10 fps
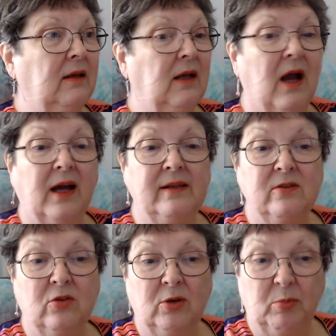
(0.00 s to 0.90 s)
God
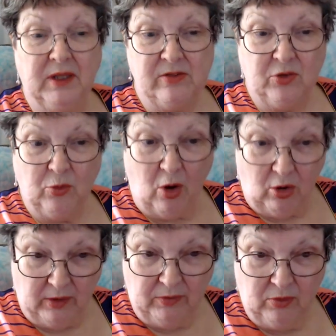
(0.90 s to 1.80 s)
is going to bless you,
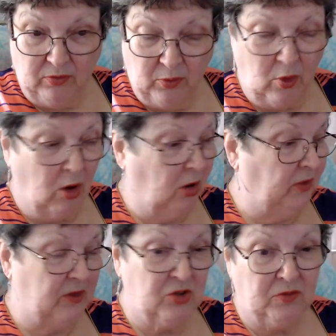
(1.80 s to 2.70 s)
all of you, for all
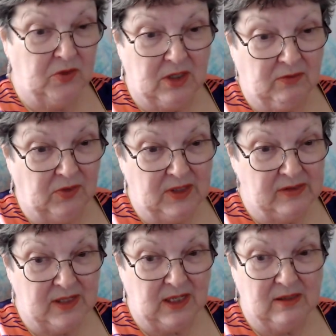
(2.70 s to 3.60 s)
that you've done for
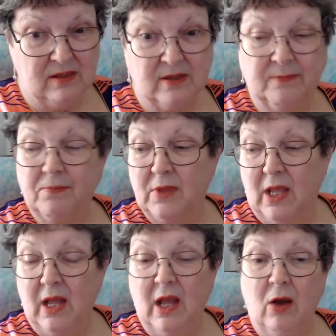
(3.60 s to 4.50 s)
these kids.
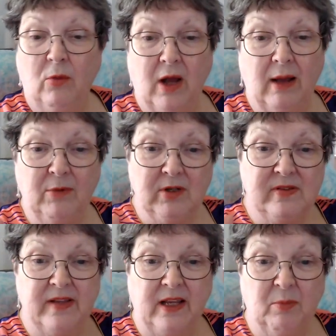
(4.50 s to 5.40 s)
Well, I'm going
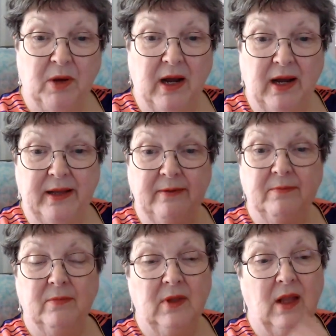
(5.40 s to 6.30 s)
to say goodbye
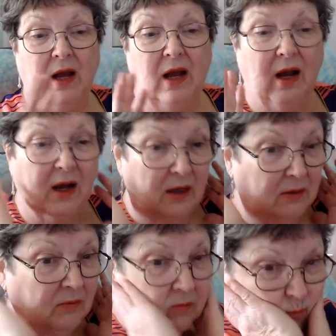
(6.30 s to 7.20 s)

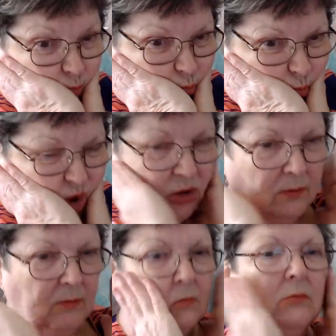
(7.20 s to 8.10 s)
um,
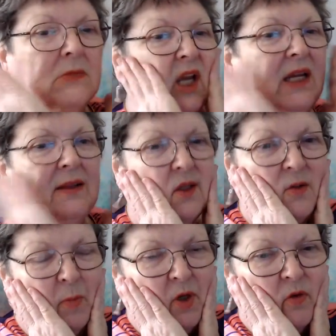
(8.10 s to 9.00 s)
and get
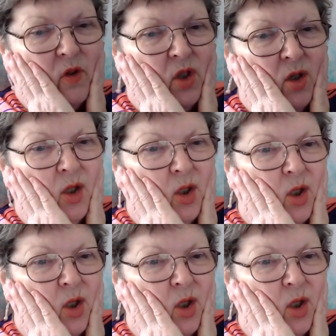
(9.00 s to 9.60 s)
this posted.